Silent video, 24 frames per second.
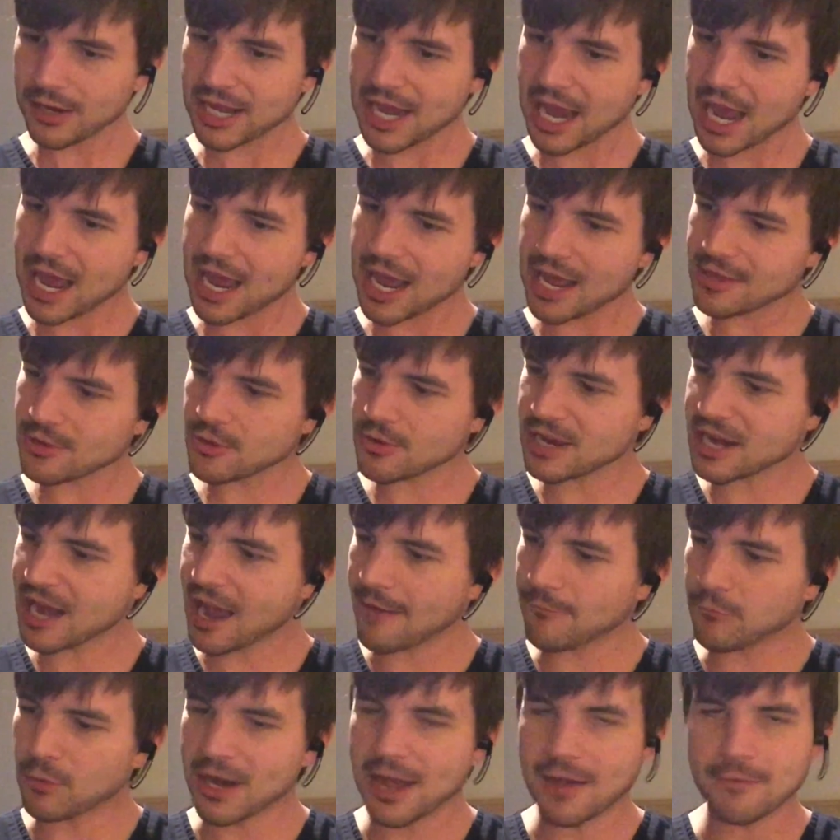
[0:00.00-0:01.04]
okay, you can
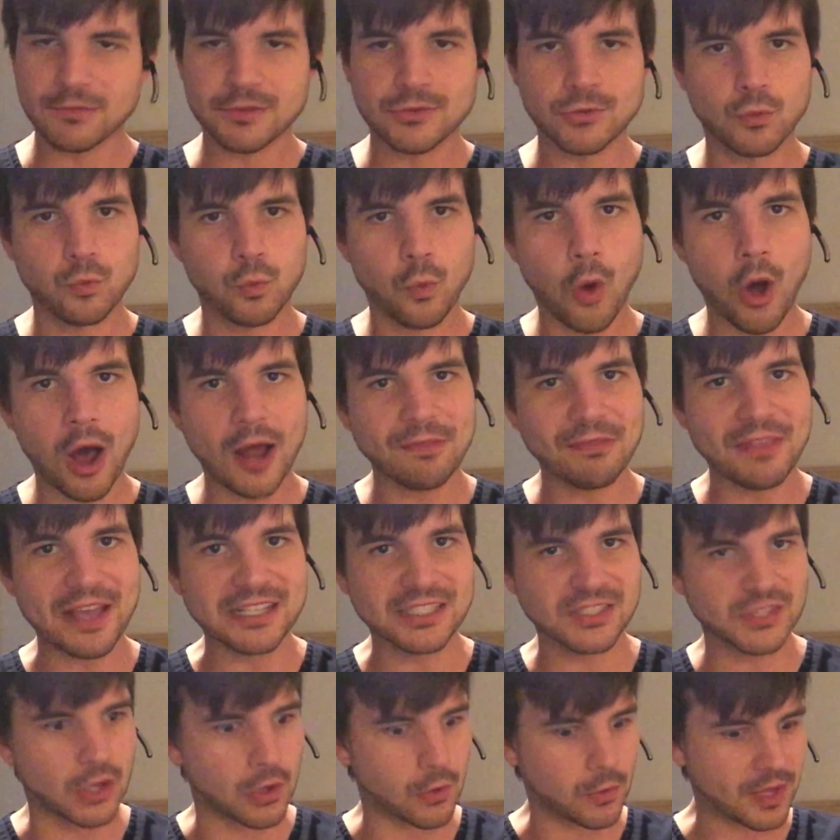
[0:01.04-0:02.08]
have whatever you want.
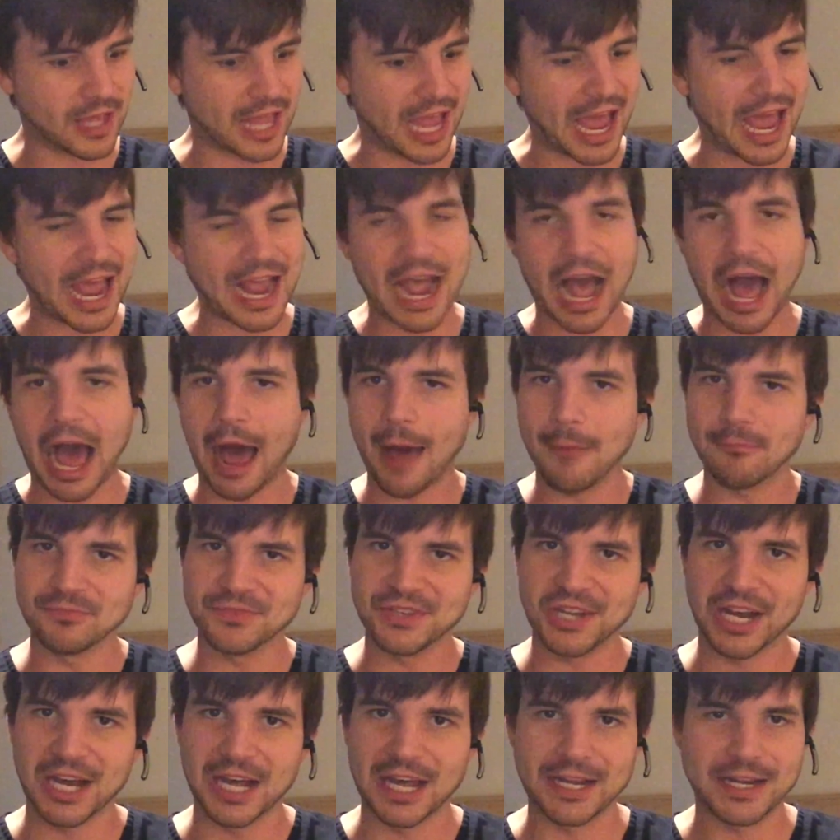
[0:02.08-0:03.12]
That's okay. I'm
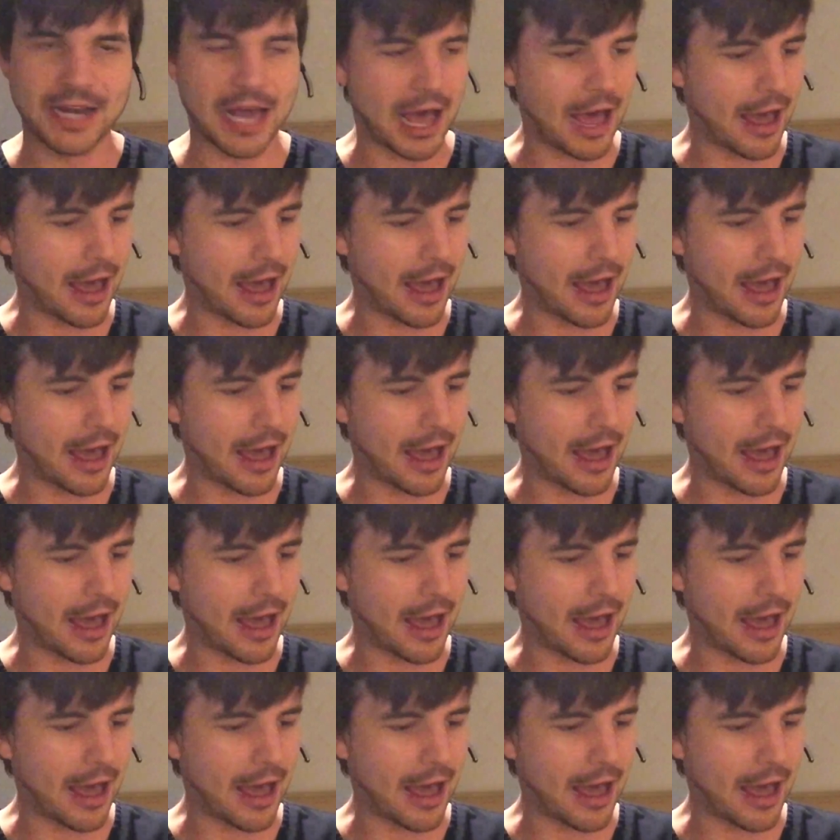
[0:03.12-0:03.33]
done.